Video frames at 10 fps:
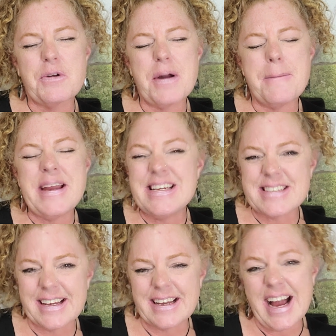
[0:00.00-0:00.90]

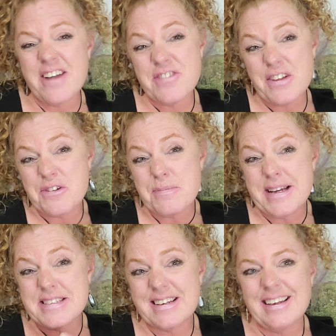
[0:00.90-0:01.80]
I feel they're
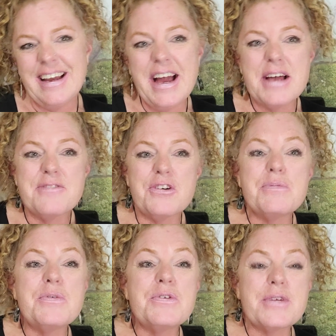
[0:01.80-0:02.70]
amazing, full
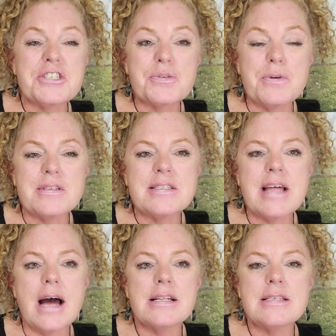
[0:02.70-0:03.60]
moon rituals
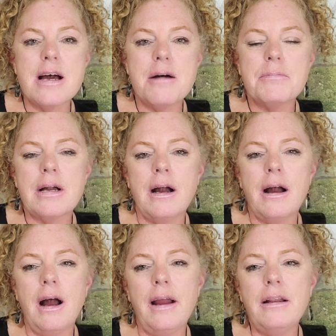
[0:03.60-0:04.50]
that
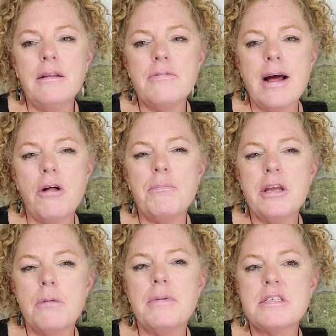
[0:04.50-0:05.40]
kind of help me
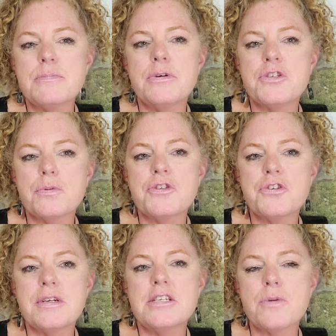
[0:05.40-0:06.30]
on my spiritual
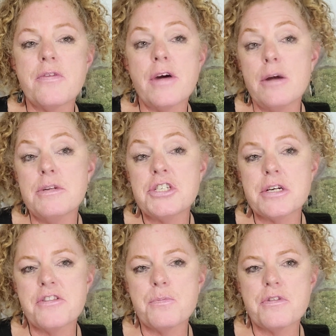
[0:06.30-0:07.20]
journey. So I thought I would
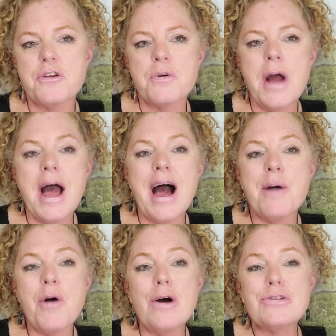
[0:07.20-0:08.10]
share them with you.
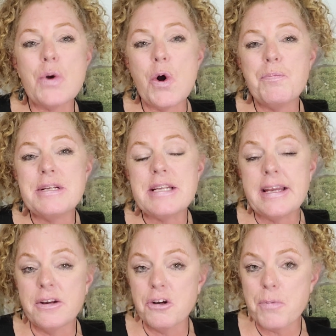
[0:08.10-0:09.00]
I'm also open to
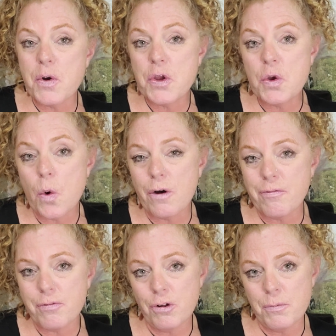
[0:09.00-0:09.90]
hear about your
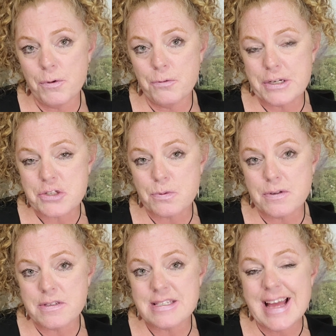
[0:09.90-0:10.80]
full moon
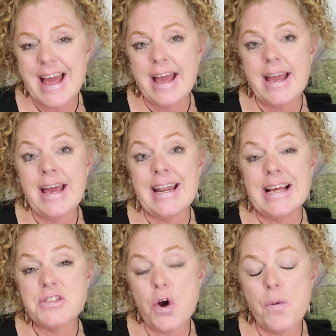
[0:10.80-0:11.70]
rituals. And
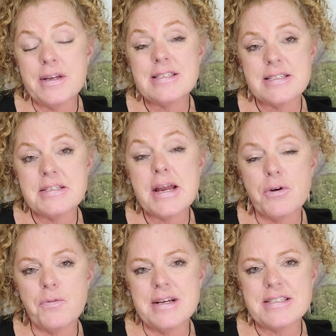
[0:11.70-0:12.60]
as always, take
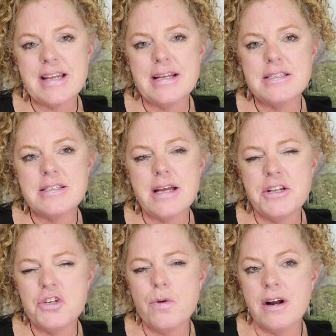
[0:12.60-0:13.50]
what resonates
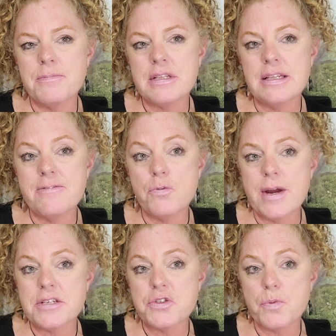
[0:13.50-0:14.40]
and you're welcome to leave the
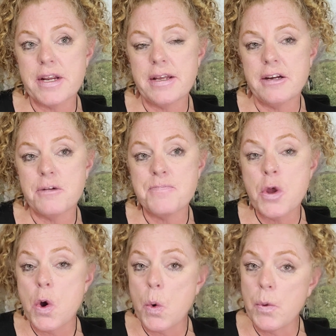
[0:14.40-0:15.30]
rest right here.
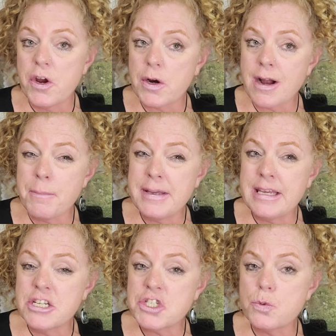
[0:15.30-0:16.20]
We are coming
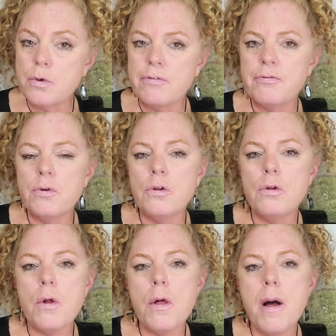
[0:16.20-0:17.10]
into a
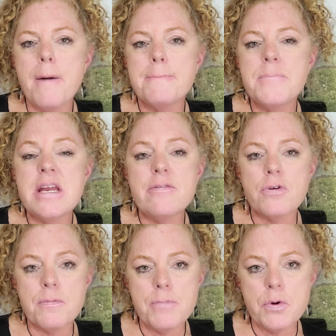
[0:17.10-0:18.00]
full
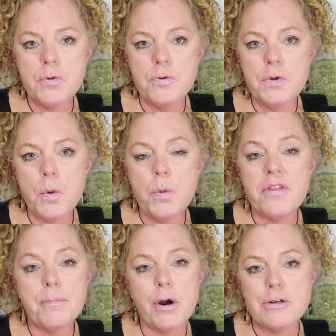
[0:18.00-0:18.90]
beaver moon with
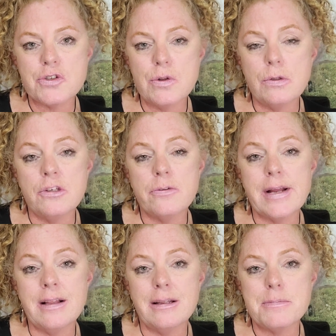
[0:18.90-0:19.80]
a partial lunar
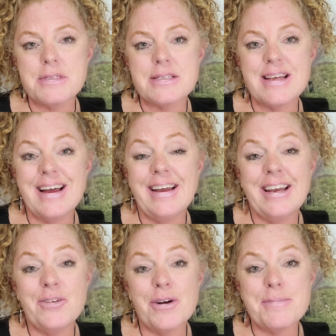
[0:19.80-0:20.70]
eclipse.
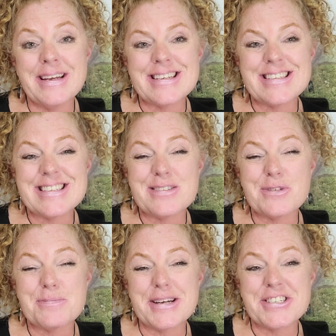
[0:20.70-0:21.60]
And what makes this so
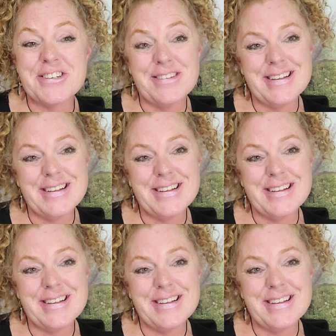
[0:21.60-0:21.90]
special?